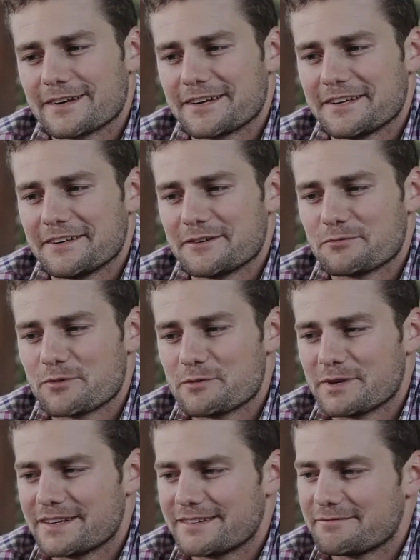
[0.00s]
And we've
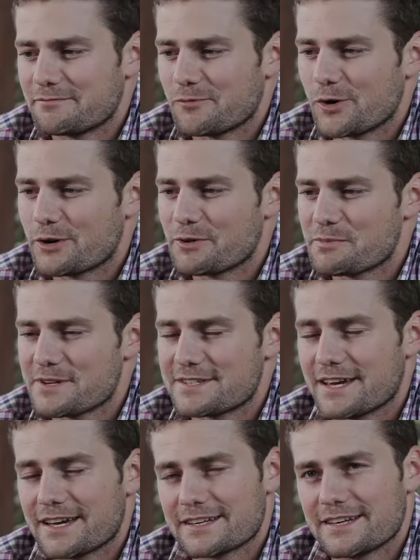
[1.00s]
been working with
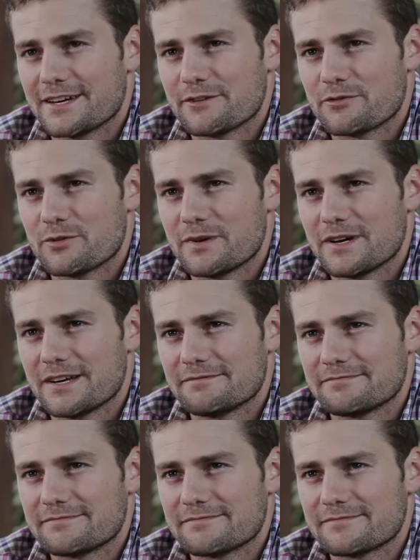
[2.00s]
Mosaic now for about
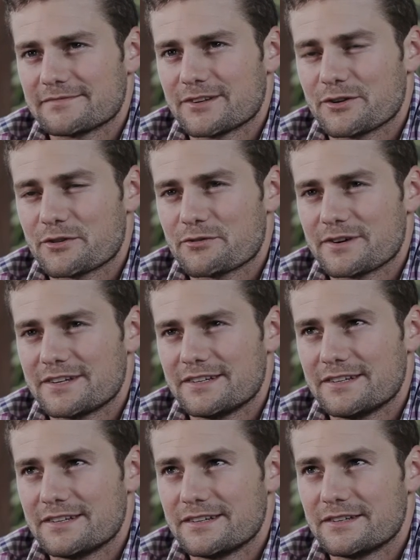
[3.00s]

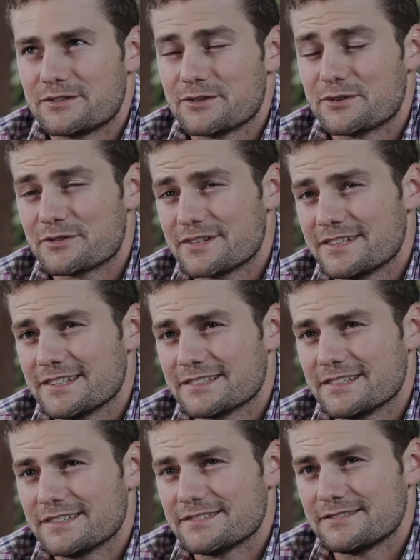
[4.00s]
2 to 3 years now.